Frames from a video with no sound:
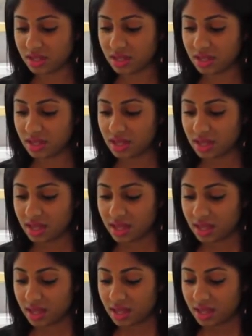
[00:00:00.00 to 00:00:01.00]

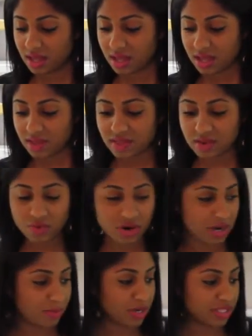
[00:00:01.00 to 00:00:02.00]
And then we're
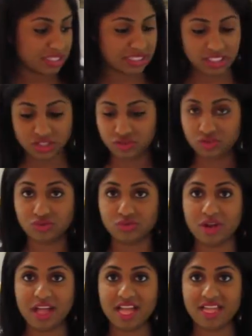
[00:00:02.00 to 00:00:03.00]
going to put this
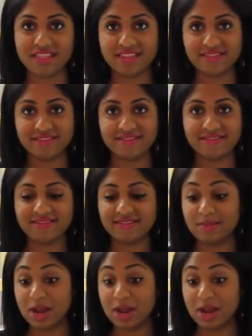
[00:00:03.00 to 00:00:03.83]
into the